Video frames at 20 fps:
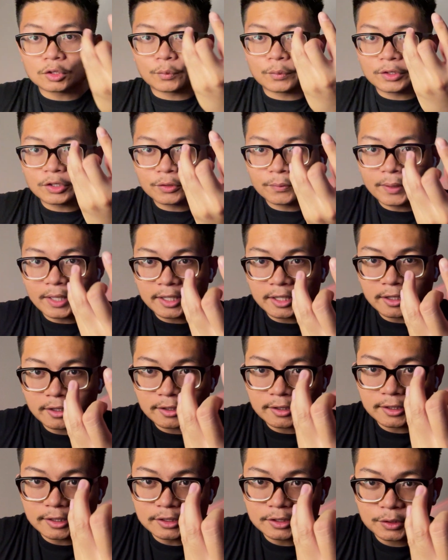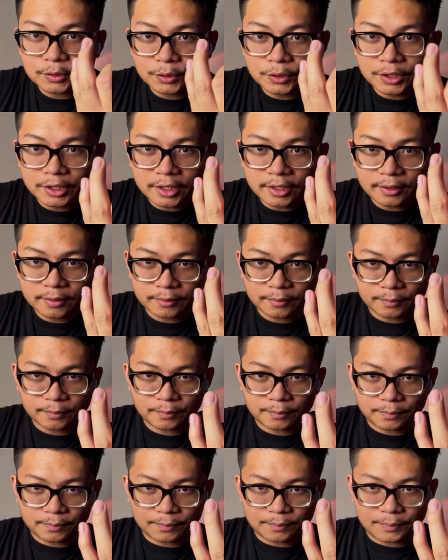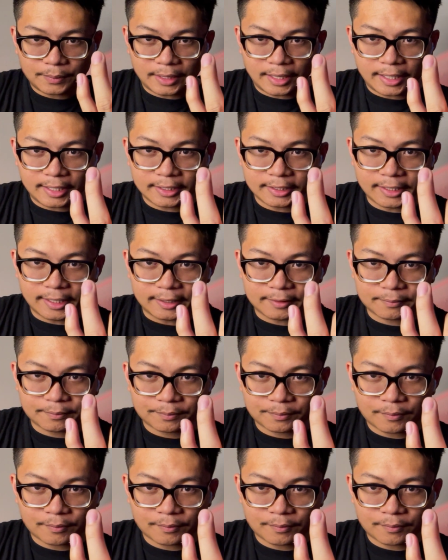when you're making this chord, behind that